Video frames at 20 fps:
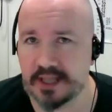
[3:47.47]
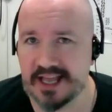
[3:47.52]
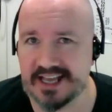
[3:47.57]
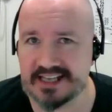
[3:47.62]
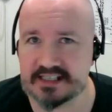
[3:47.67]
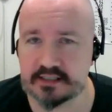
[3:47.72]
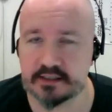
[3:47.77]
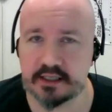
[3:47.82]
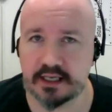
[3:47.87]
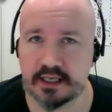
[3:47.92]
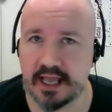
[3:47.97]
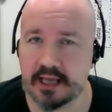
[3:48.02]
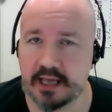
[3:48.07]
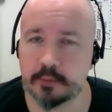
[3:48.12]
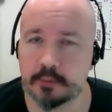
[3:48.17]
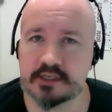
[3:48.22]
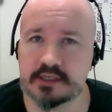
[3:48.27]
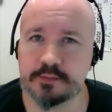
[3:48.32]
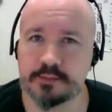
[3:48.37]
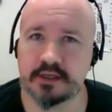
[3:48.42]
hated the
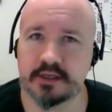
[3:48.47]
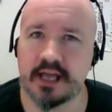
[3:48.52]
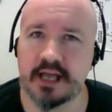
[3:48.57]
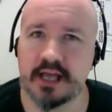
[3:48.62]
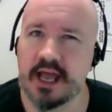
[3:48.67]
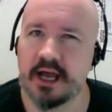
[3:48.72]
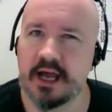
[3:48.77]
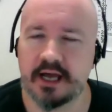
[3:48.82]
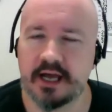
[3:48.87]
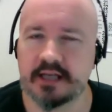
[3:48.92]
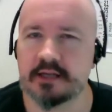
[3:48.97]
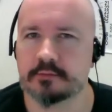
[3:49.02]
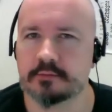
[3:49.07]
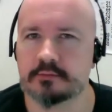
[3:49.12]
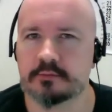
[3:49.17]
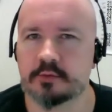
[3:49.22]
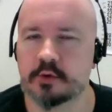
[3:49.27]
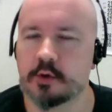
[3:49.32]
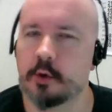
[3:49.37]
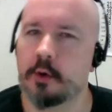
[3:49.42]
language, but I
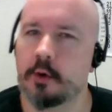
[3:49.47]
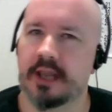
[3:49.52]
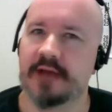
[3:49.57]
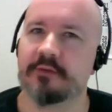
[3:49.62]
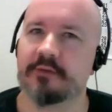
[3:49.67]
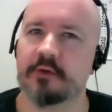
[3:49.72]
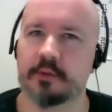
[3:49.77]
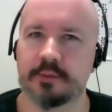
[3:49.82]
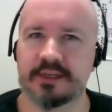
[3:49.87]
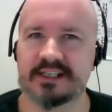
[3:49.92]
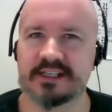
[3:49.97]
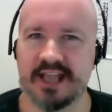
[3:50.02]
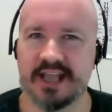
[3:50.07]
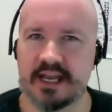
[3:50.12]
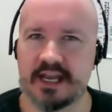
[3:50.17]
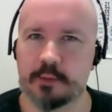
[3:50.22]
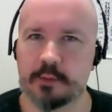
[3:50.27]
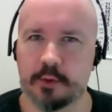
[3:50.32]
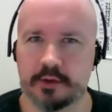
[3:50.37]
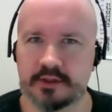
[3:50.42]
don't recall ever meeting
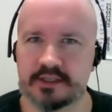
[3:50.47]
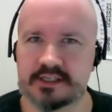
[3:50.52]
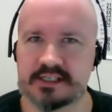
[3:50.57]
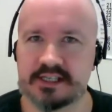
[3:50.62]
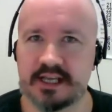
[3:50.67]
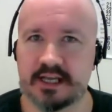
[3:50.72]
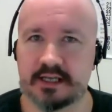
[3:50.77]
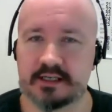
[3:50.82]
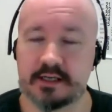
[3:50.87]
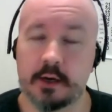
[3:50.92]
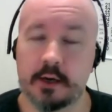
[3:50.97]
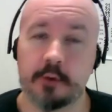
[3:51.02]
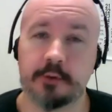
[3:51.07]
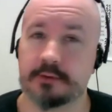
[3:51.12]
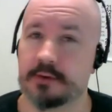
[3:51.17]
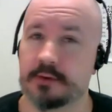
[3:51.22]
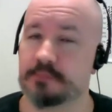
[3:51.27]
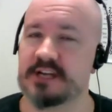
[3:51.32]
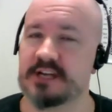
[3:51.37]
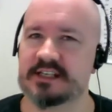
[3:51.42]
anyone that said,
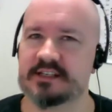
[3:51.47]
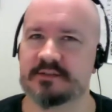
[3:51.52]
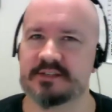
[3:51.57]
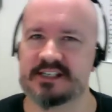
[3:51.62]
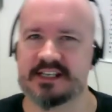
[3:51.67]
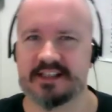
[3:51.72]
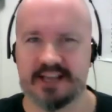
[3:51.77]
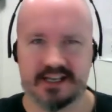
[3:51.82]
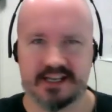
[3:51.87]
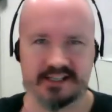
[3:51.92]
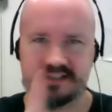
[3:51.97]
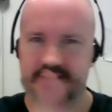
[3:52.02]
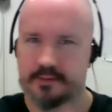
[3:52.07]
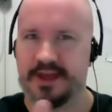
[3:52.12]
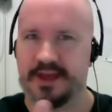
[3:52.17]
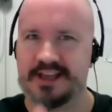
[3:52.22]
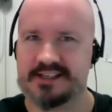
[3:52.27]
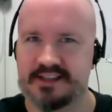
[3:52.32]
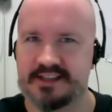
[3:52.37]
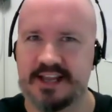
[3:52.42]
"Oh, Objective-C, that's the
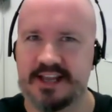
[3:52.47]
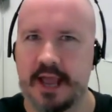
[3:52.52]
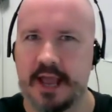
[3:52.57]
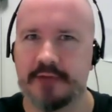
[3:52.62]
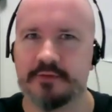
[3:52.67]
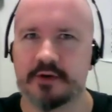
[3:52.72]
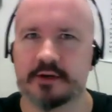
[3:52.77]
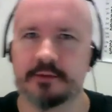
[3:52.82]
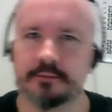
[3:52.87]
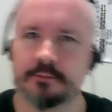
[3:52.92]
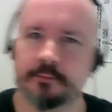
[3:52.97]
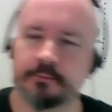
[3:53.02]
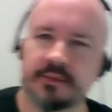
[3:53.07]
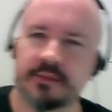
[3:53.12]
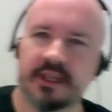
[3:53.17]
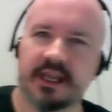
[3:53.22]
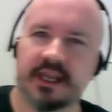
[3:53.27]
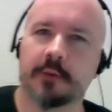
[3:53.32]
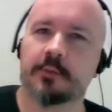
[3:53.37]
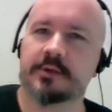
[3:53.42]
best thing ever."
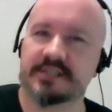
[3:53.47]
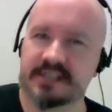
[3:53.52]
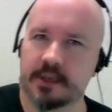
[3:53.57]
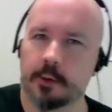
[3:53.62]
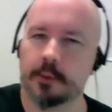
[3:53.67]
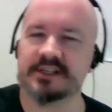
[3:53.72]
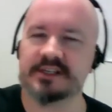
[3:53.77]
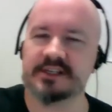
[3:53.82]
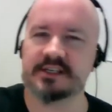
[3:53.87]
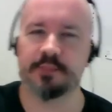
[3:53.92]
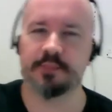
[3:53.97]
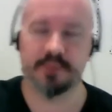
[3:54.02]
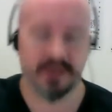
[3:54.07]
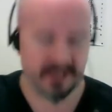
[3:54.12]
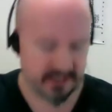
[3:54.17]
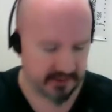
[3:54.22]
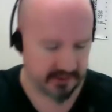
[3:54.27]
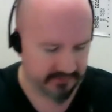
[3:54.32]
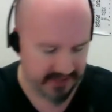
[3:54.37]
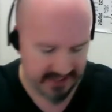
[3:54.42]
It was always a
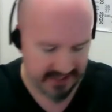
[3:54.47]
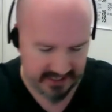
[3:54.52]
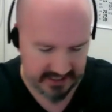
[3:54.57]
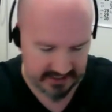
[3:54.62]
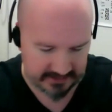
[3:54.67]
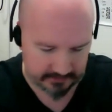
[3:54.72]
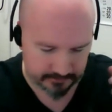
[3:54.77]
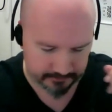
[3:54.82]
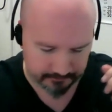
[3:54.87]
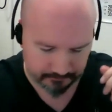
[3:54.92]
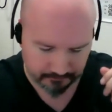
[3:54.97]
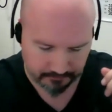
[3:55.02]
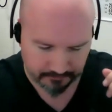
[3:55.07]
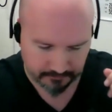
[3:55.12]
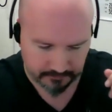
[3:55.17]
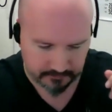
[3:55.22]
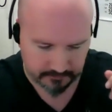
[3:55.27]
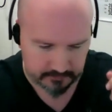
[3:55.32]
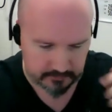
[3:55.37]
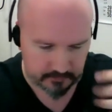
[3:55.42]
bit of
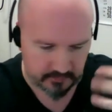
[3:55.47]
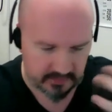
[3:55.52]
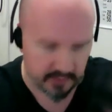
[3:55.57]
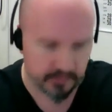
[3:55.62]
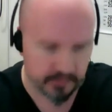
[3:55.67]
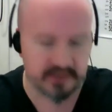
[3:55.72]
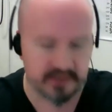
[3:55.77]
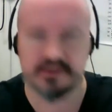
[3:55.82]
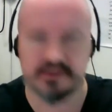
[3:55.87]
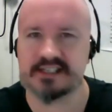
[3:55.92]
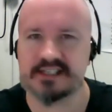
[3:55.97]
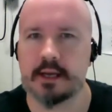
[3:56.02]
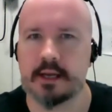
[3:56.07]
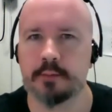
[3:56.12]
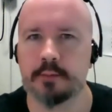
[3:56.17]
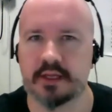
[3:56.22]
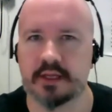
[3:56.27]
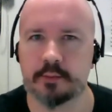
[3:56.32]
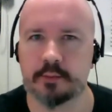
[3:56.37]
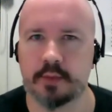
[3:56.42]
a
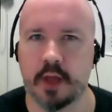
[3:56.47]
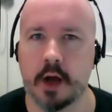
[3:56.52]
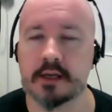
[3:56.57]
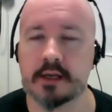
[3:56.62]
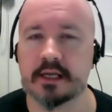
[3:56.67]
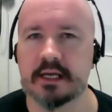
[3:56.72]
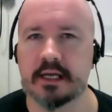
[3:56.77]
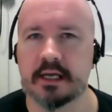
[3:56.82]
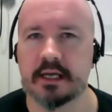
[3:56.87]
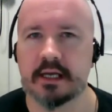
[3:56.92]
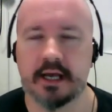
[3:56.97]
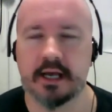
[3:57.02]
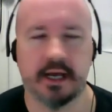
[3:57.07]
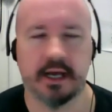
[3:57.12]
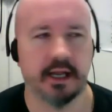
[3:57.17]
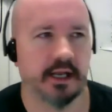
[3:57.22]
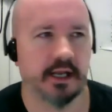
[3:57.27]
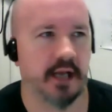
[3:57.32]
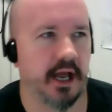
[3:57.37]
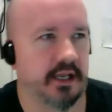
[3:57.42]
stumbling block,
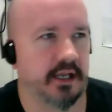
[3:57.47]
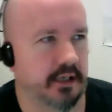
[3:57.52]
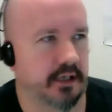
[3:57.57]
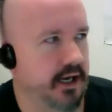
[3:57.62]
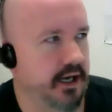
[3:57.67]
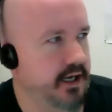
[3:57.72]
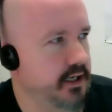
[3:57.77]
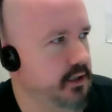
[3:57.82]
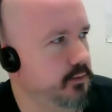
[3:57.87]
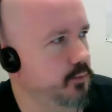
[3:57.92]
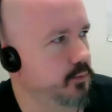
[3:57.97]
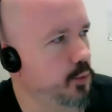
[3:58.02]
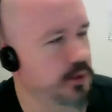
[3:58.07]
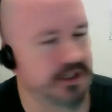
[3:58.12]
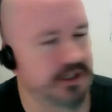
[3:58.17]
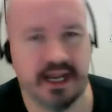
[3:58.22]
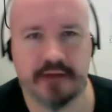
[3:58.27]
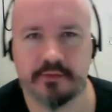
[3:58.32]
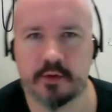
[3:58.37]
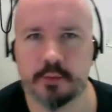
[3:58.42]
and I would
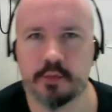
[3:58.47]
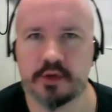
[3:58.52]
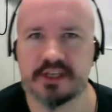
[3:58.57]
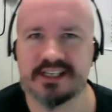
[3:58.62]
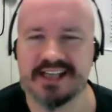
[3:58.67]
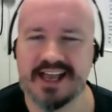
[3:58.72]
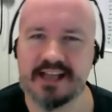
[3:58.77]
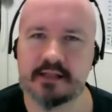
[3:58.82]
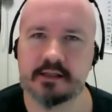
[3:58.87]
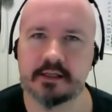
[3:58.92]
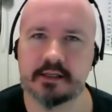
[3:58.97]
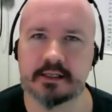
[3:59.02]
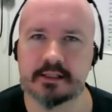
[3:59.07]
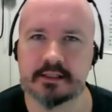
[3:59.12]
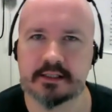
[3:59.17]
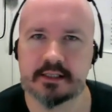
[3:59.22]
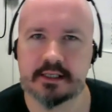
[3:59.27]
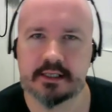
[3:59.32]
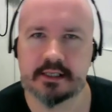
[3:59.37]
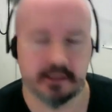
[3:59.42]
never pretend that.
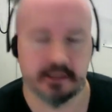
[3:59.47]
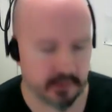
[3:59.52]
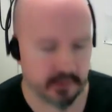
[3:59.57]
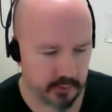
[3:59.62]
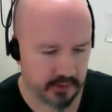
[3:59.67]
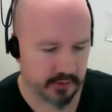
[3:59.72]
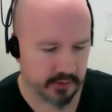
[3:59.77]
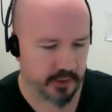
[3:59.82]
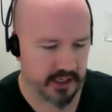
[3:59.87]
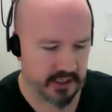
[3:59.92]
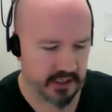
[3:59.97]
The way